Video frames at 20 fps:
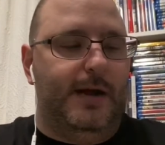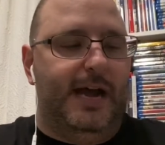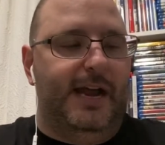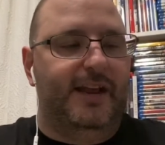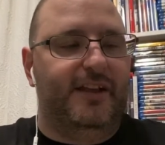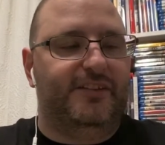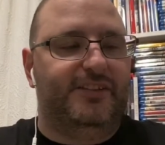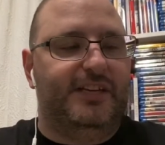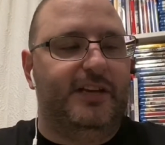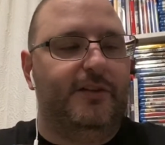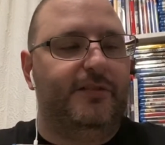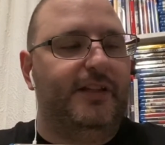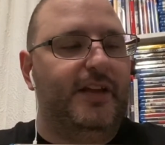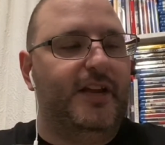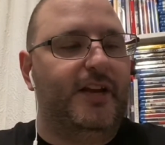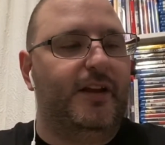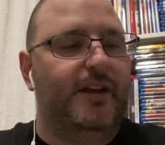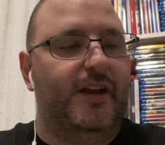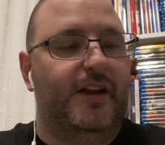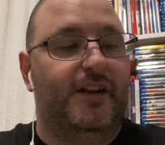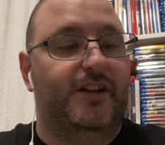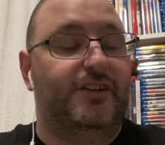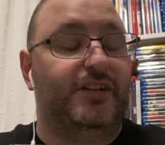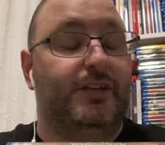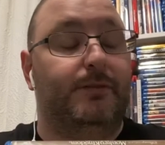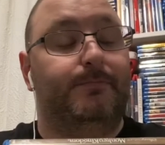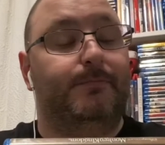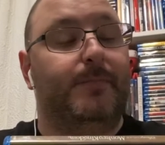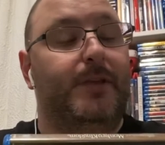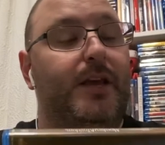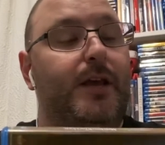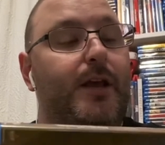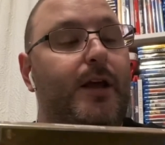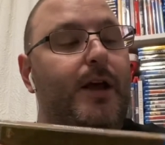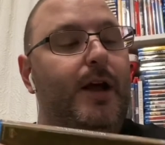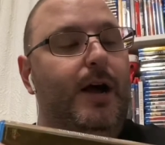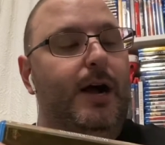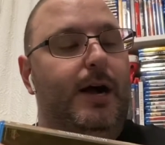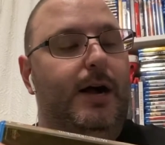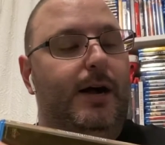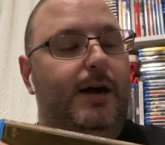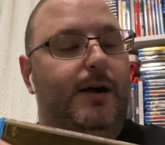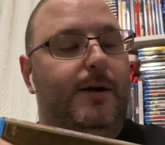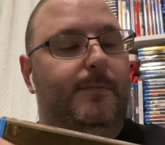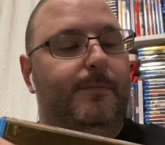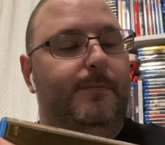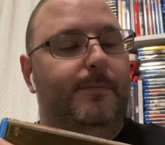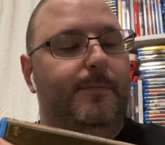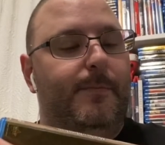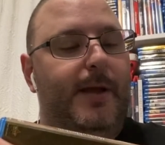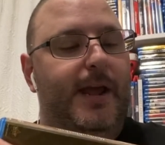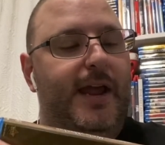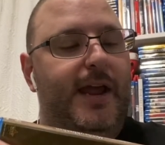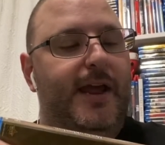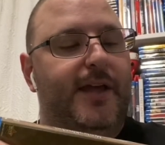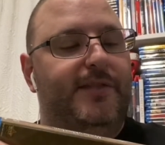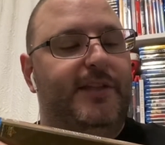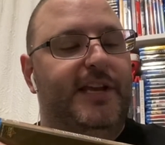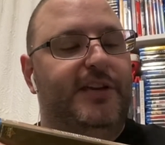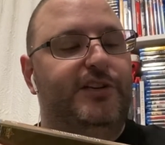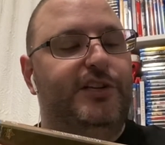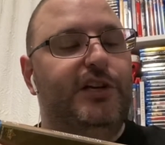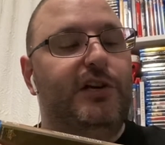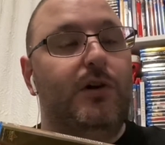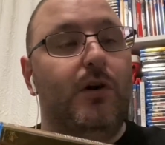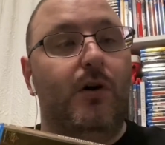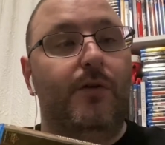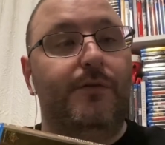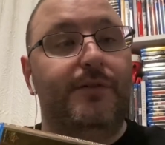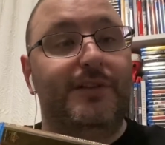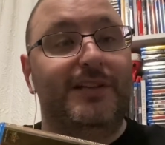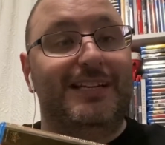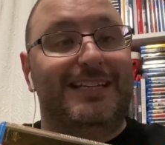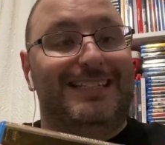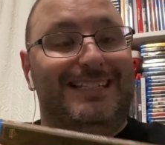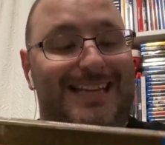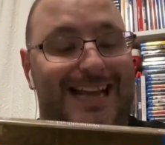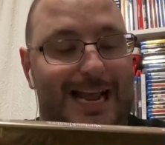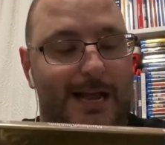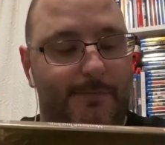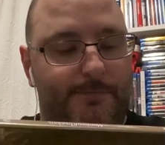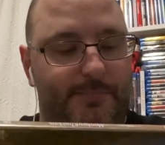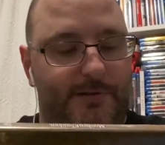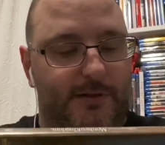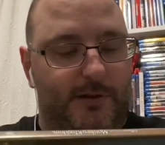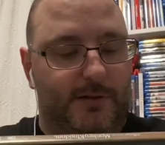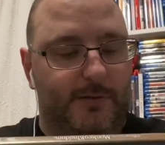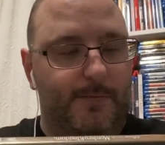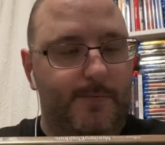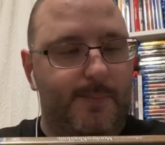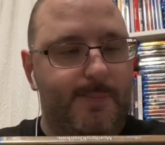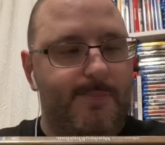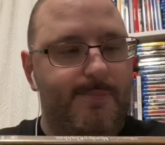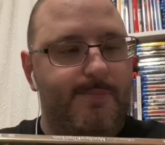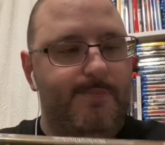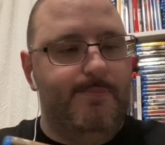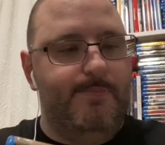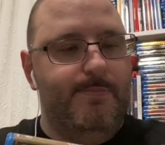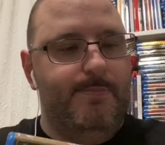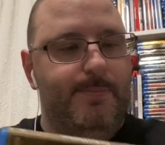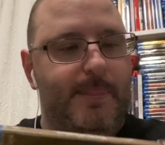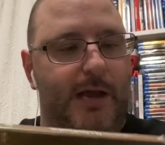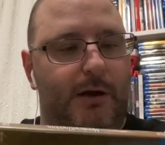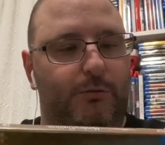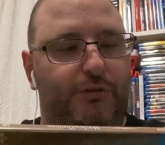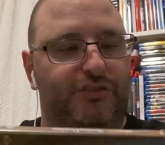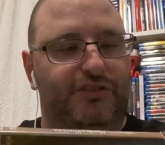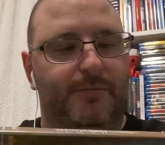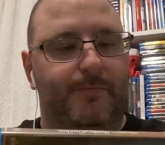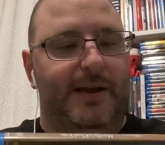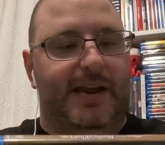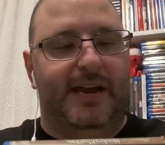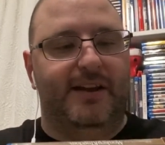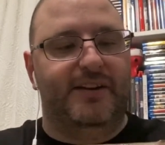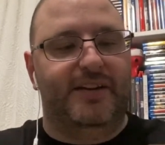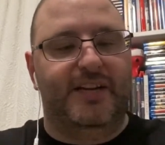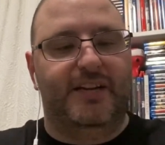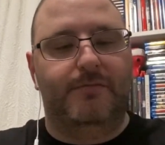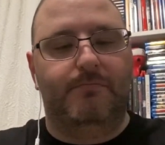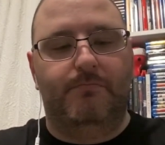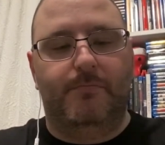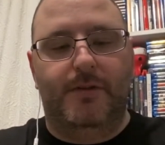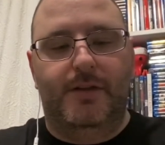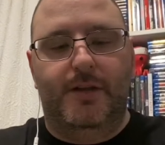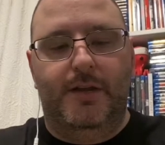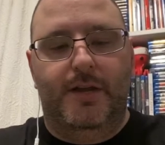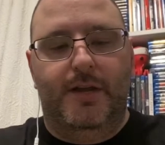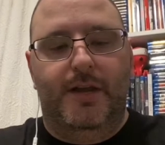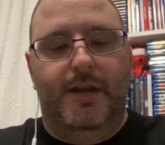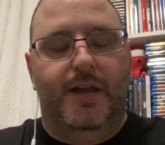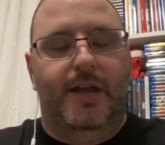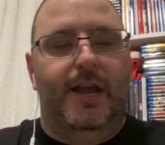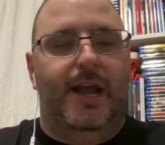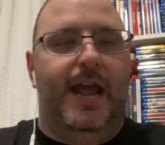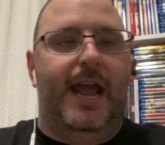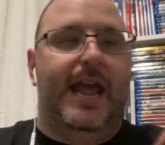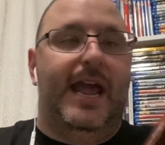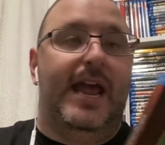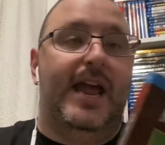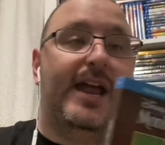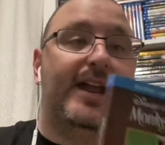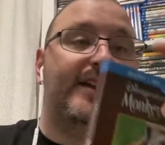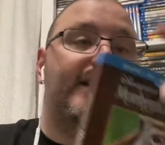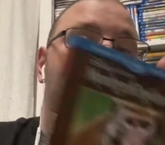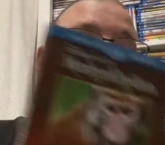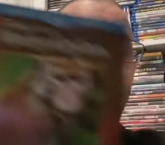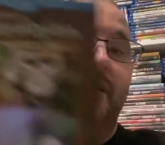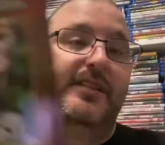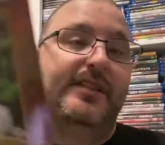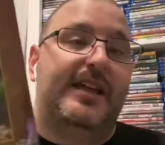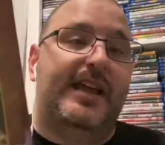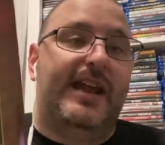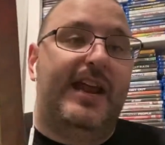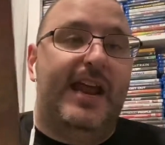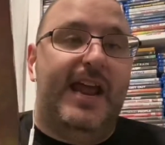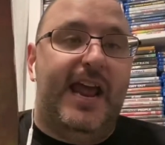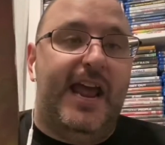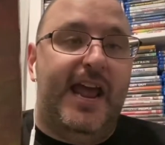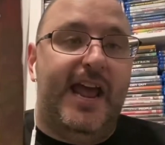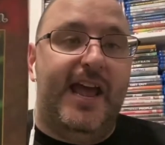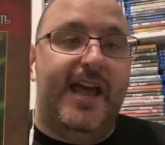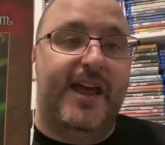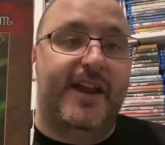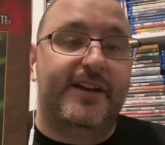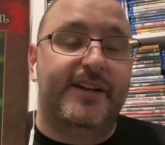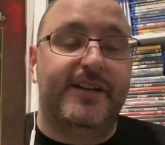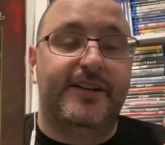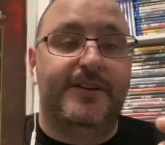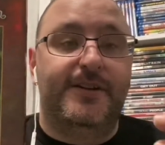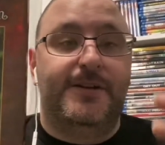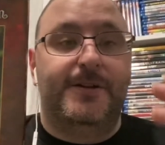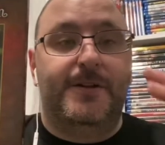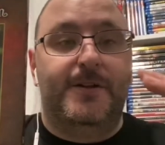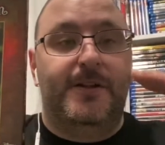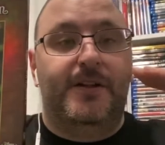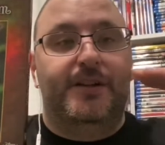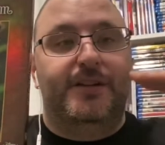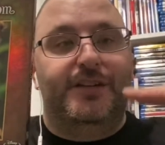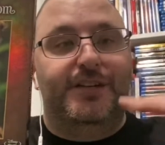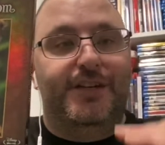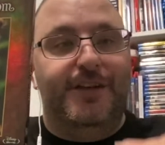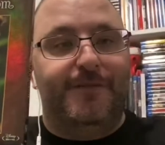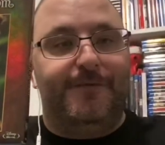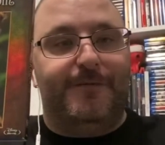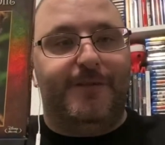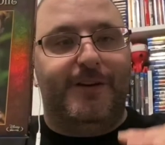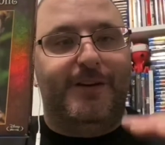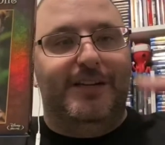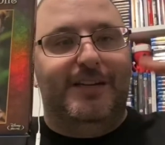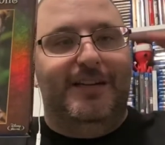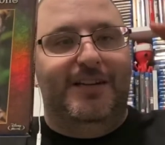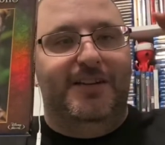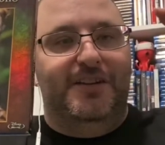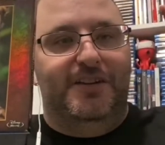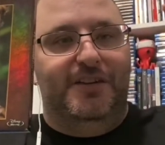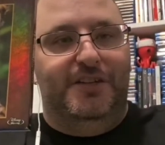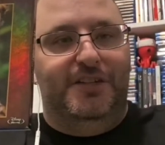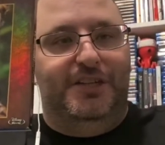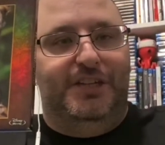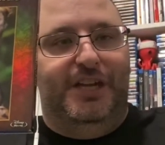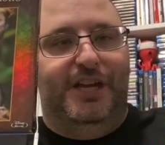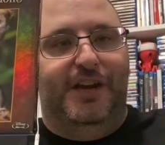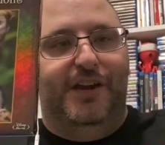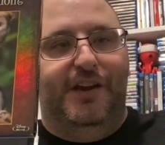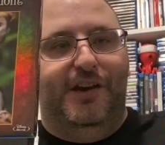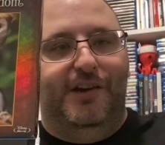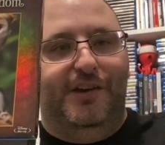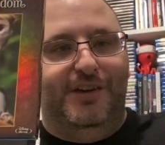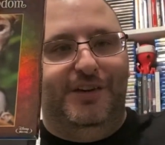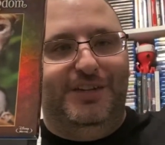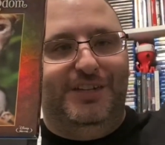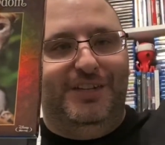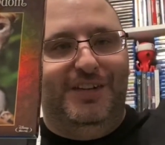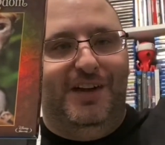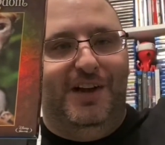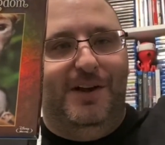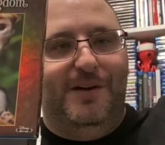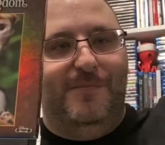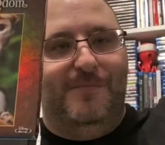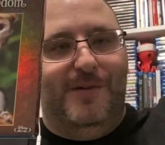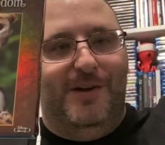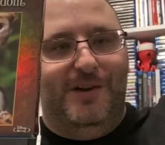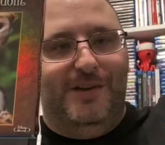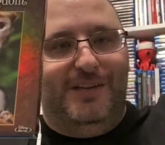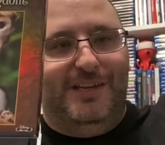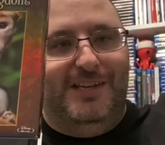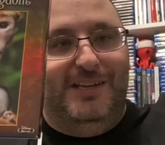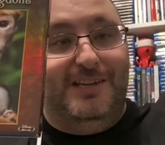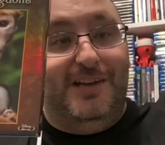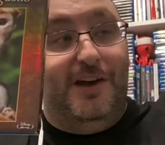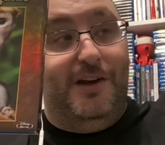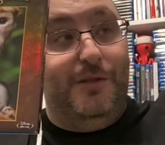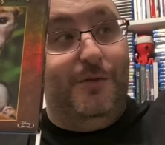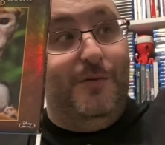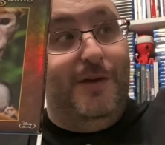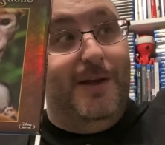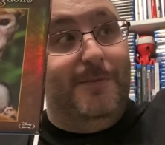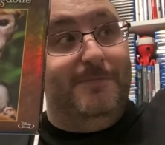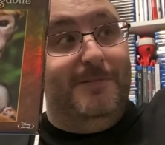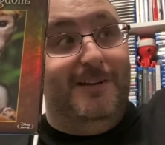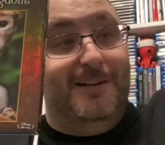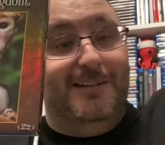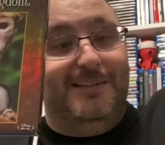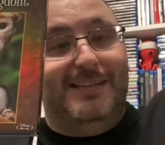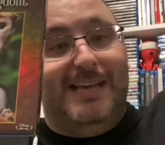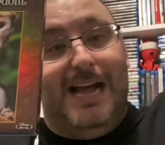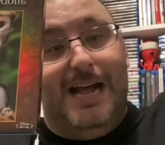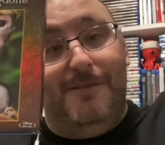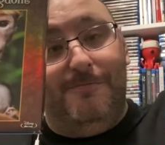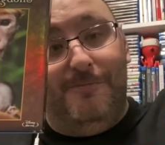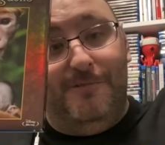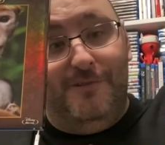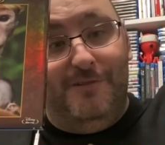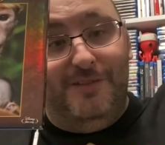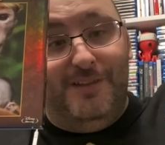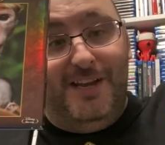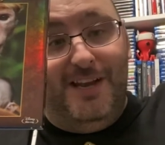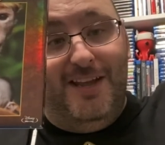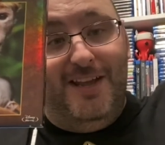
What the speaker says: South Asia. And they took over this temple that was abandoned, and they had different tiers of monkeys, all the way up at the top where the